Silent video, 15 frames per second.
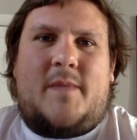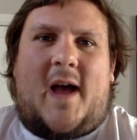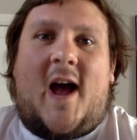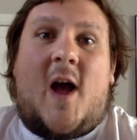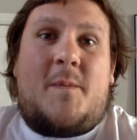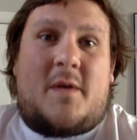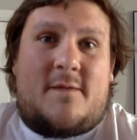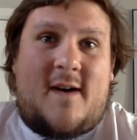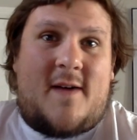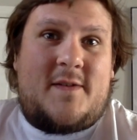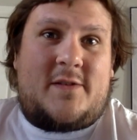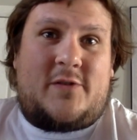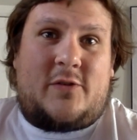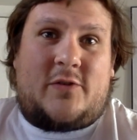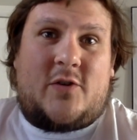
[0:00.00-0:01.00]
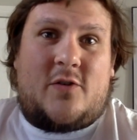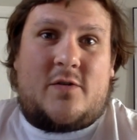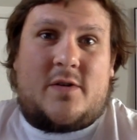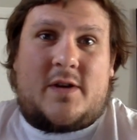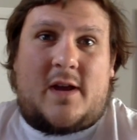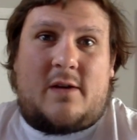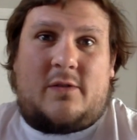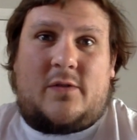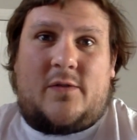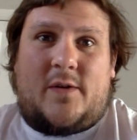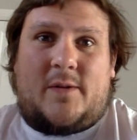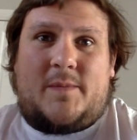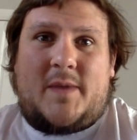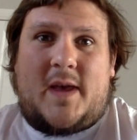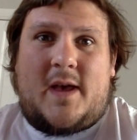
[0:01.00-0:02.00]
I hope you found this tutorial
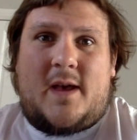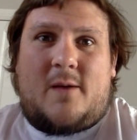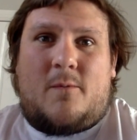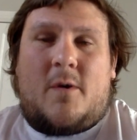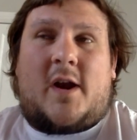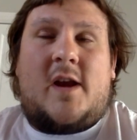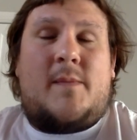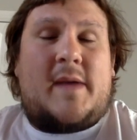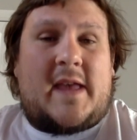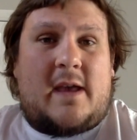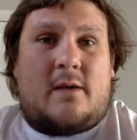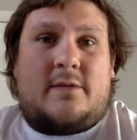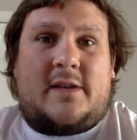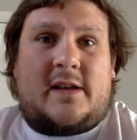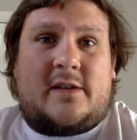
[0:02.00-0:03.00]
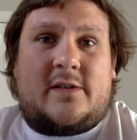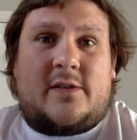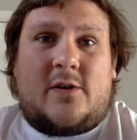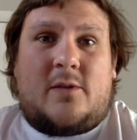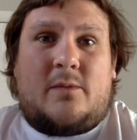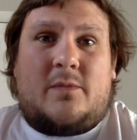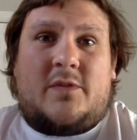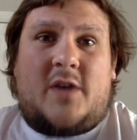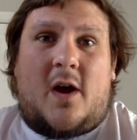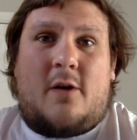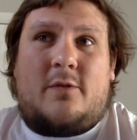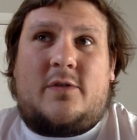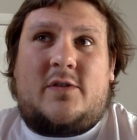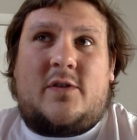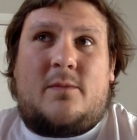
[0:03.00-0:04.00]
useful. We're going to be using Zoom to
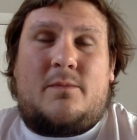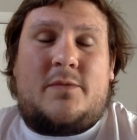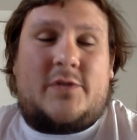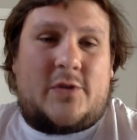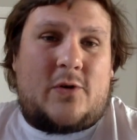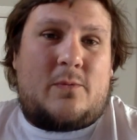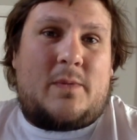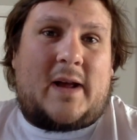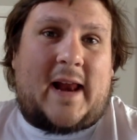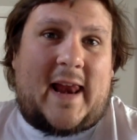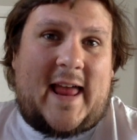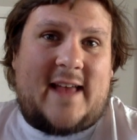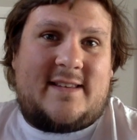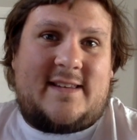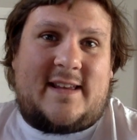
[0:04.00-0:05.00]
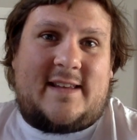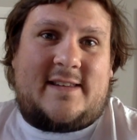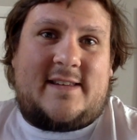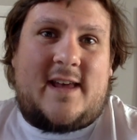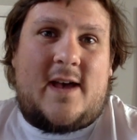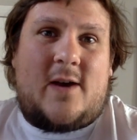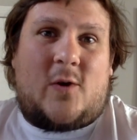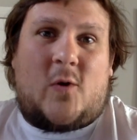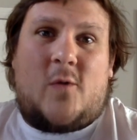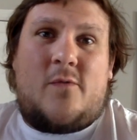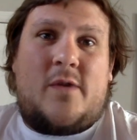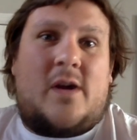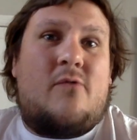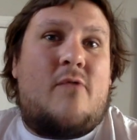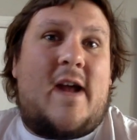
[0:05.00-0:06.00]
host some Zoom classes
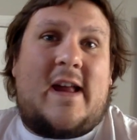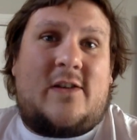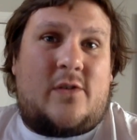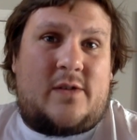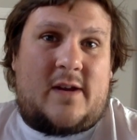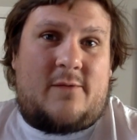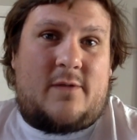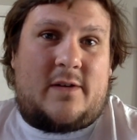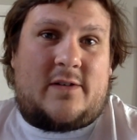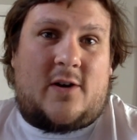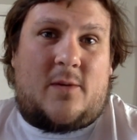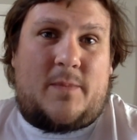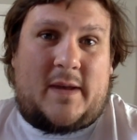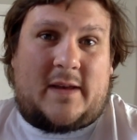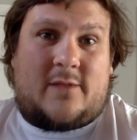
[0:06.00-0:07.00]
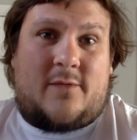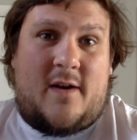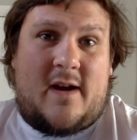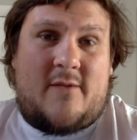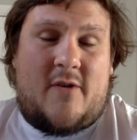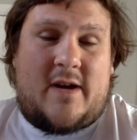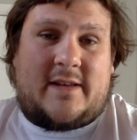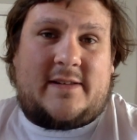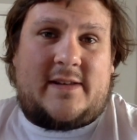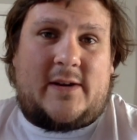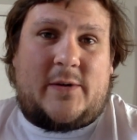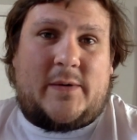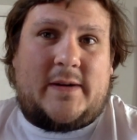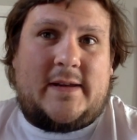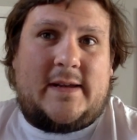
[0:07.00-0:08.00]
covering a range of different topics very, very
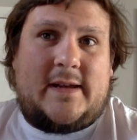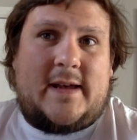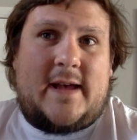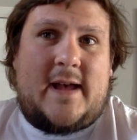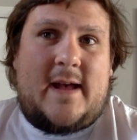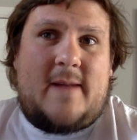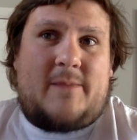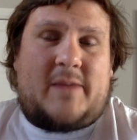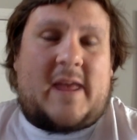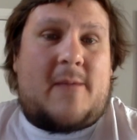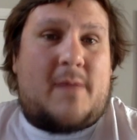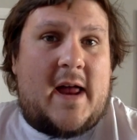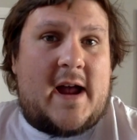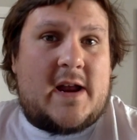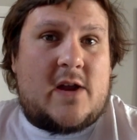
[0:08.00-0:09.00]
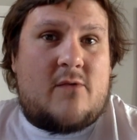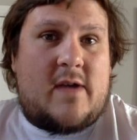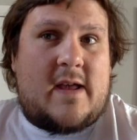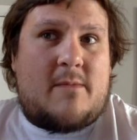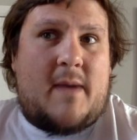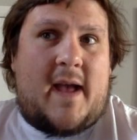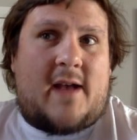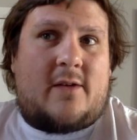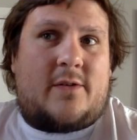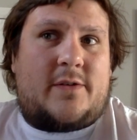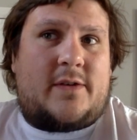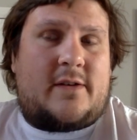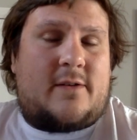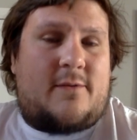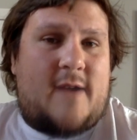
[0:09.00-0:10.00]
soon. Keep an eye on your emails
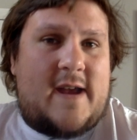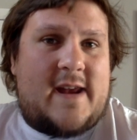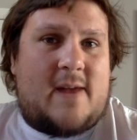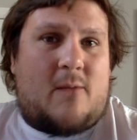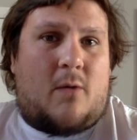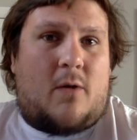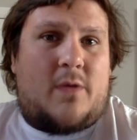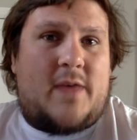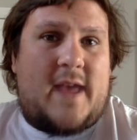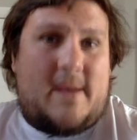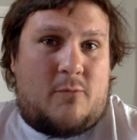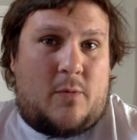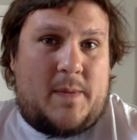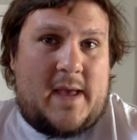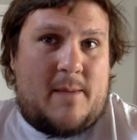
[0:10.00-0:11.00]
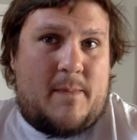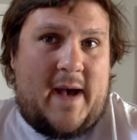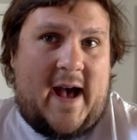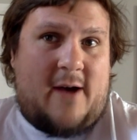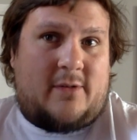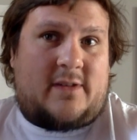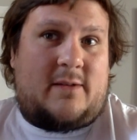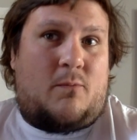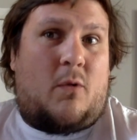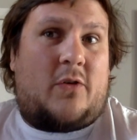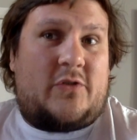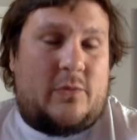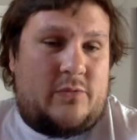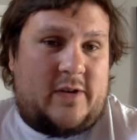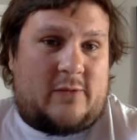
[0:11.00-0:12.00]
to find out what they will be about and what
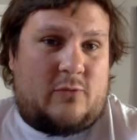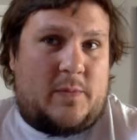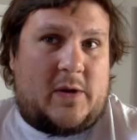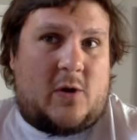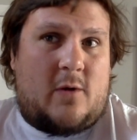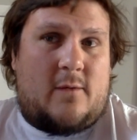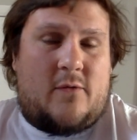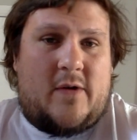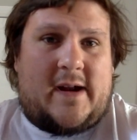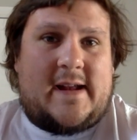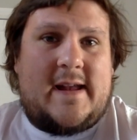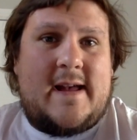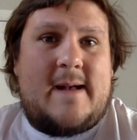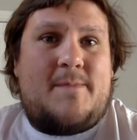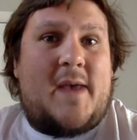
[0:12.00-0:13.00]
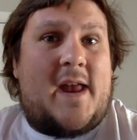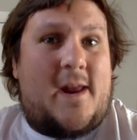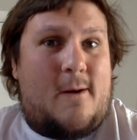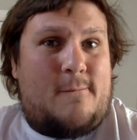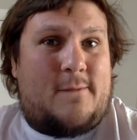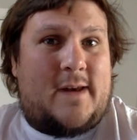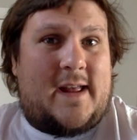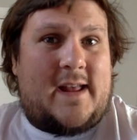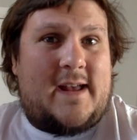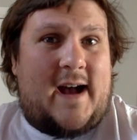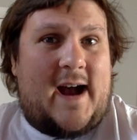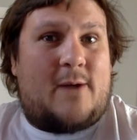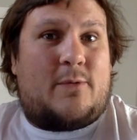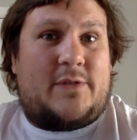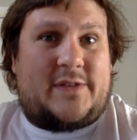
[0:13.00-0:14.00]
subjects we'll be covering, and hopefully
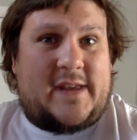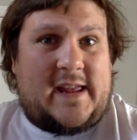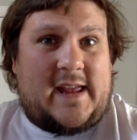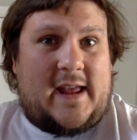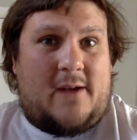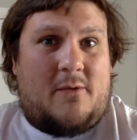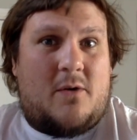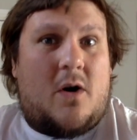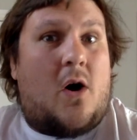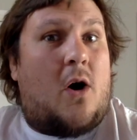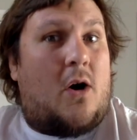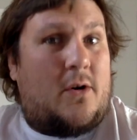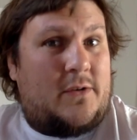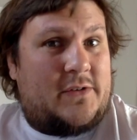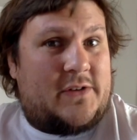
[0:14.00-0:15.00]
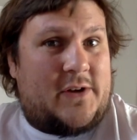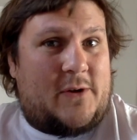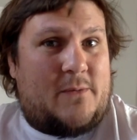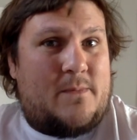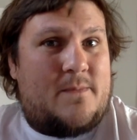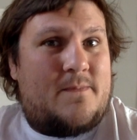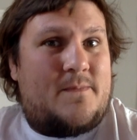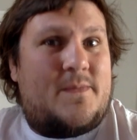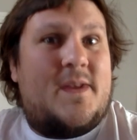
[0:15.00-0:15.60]
I will see you on Zoom